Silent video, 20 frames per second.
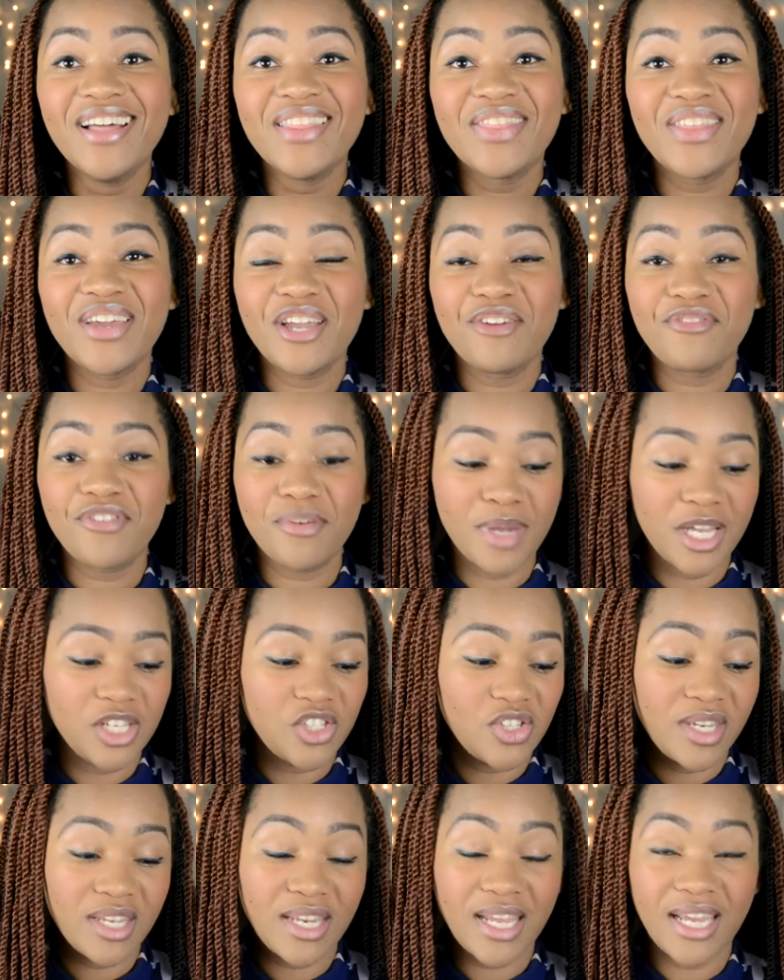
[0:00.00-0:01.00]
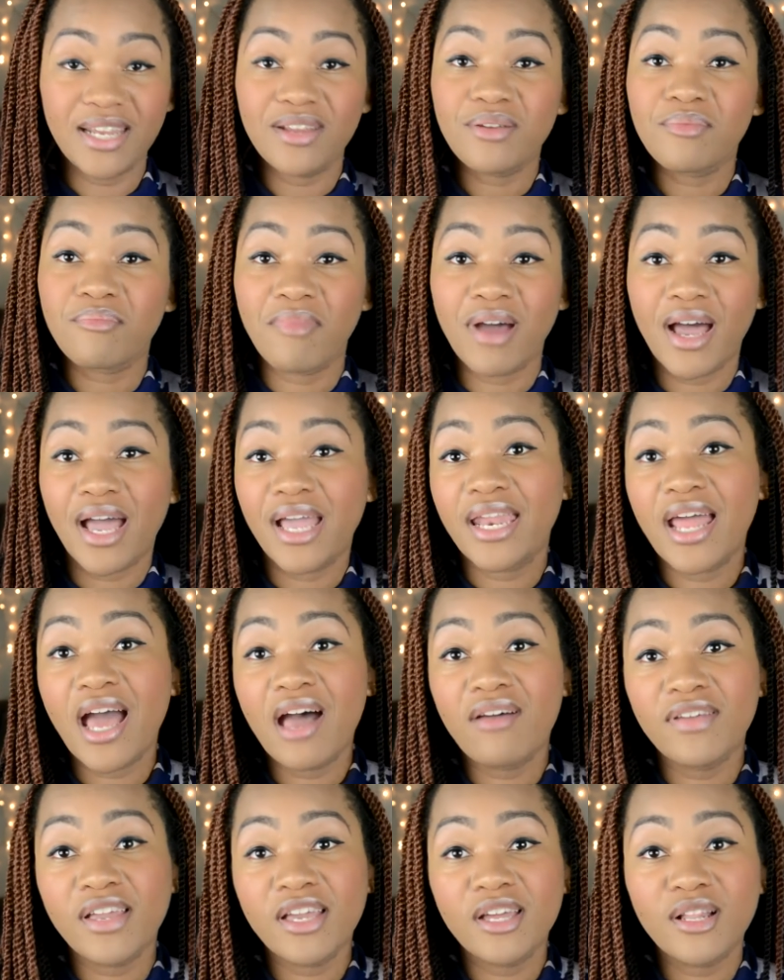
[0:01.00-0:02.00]
the information, and I didn't mind
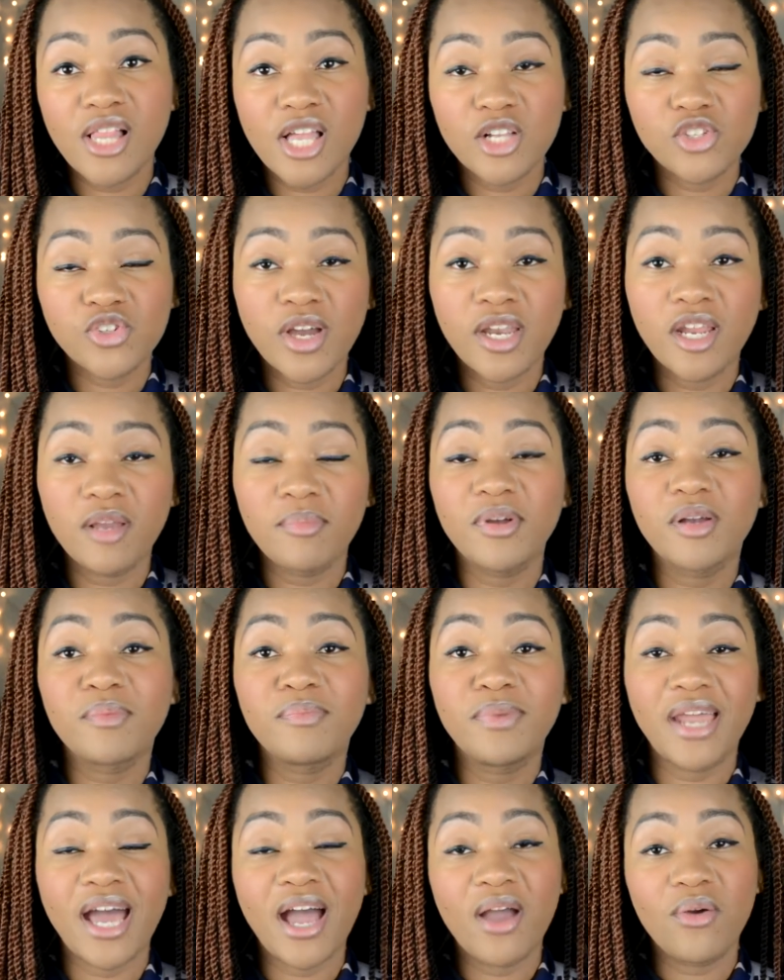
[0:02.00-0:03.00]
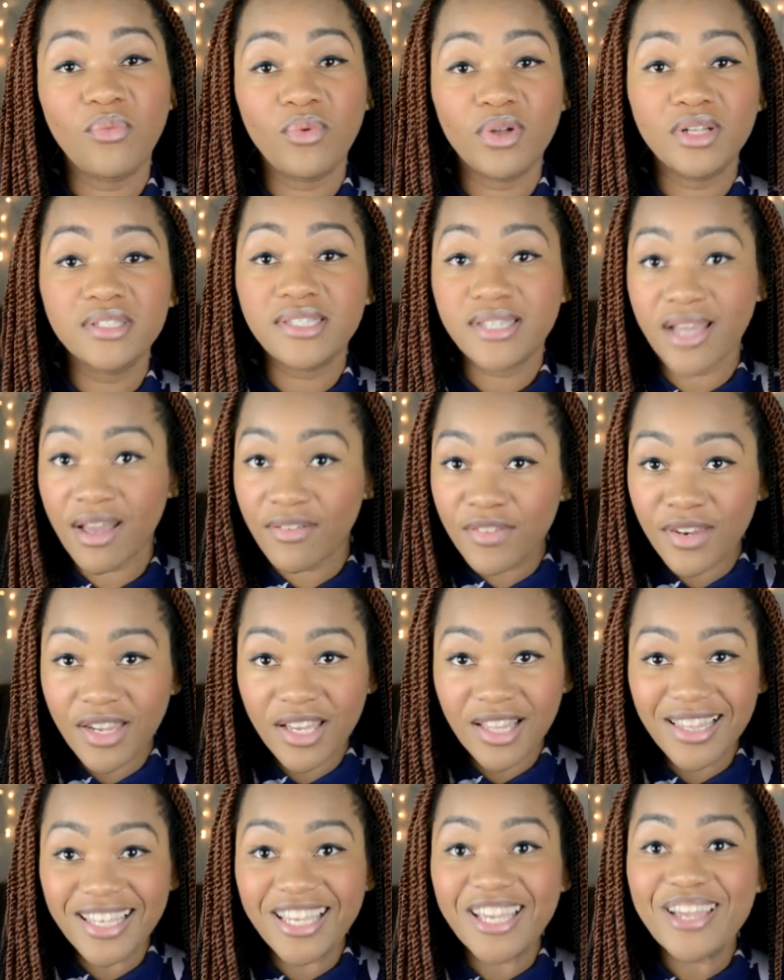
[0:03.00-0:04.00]
having an electronic book, but I will
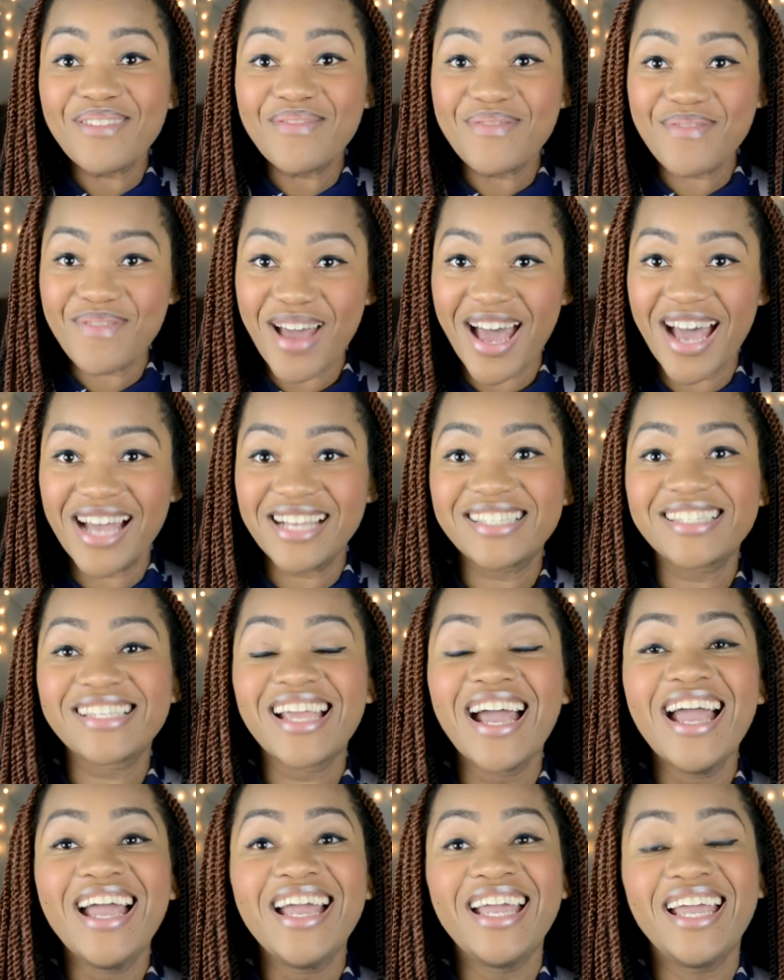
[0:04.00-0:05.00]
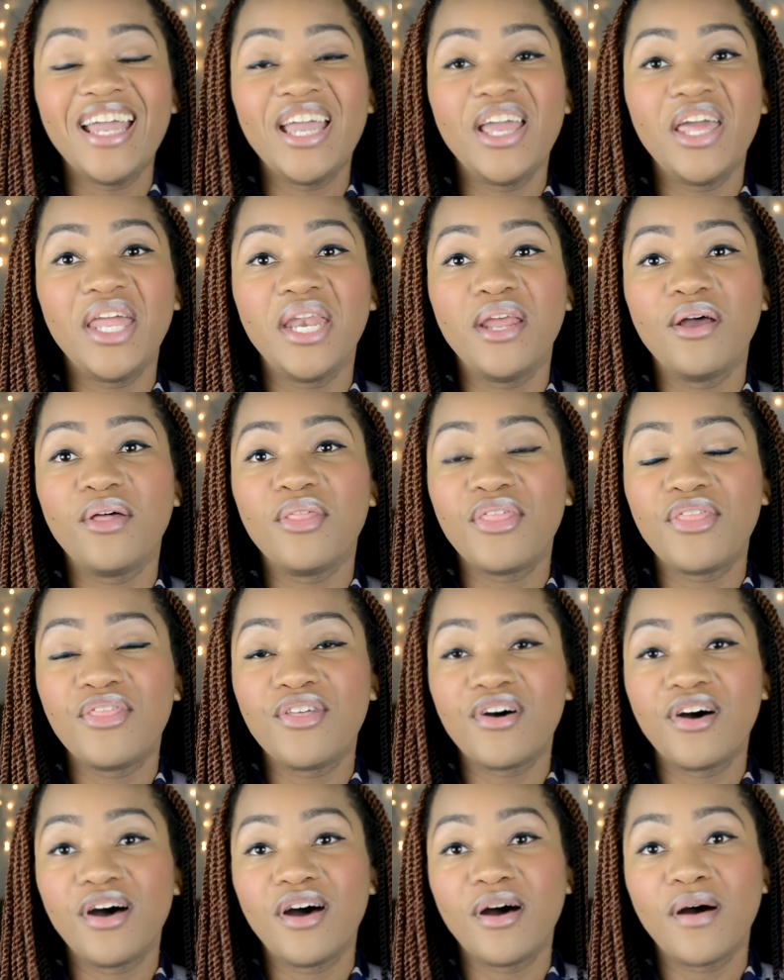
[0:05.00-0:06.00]
definitely invest in
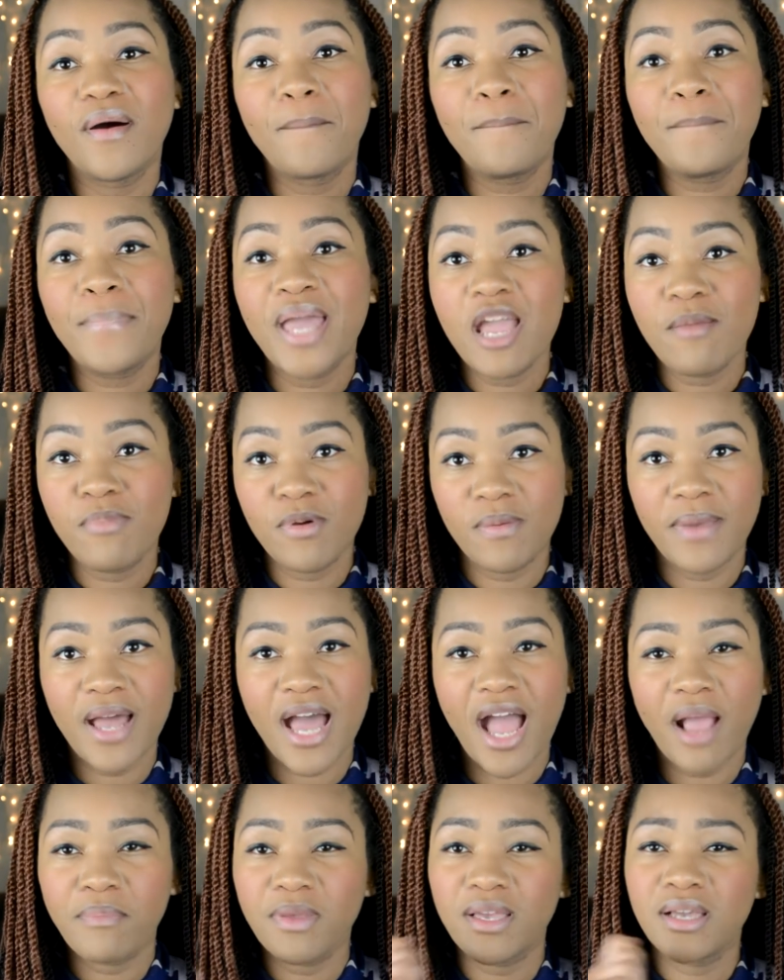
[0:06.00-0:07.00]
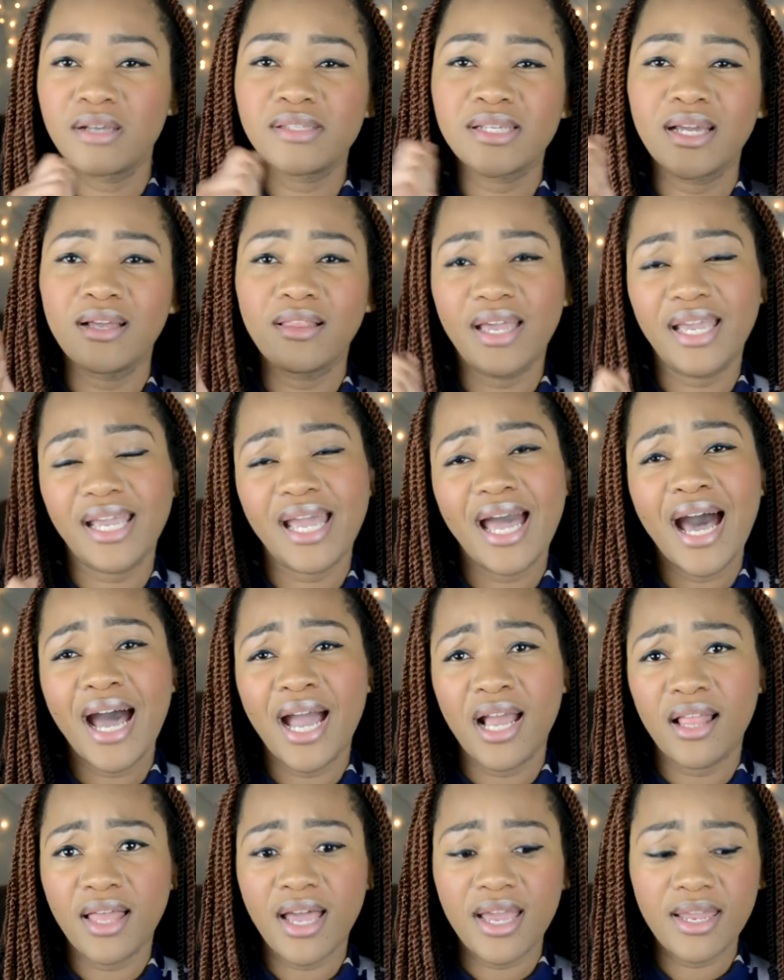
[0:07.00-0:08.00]
the paperback because I like
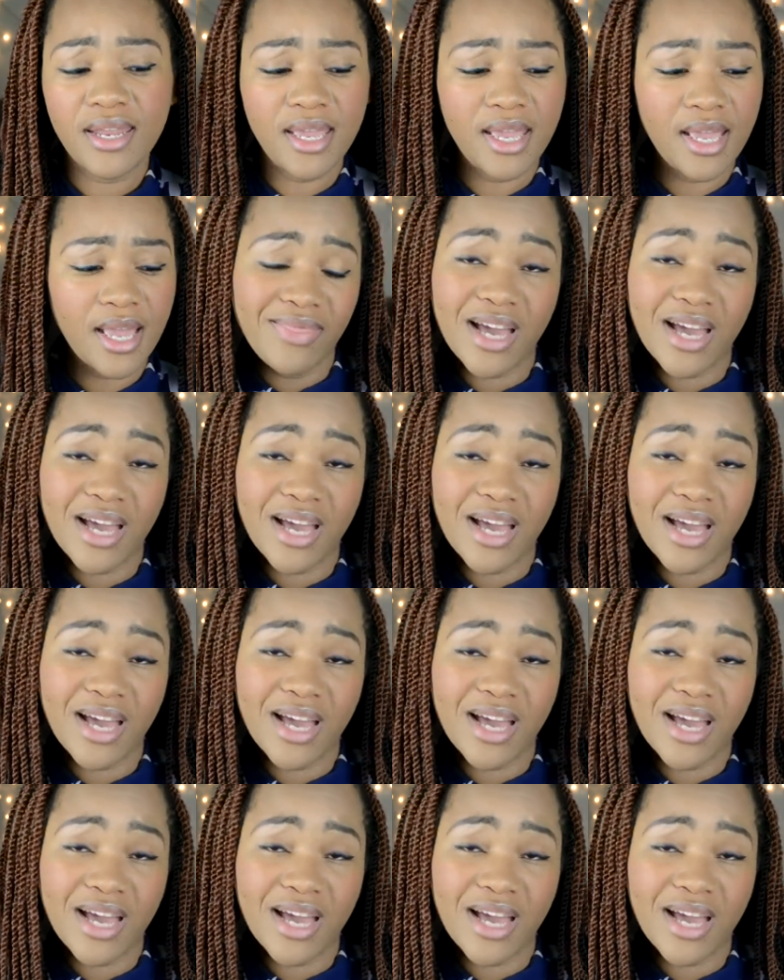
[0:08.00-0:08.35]
highlighting.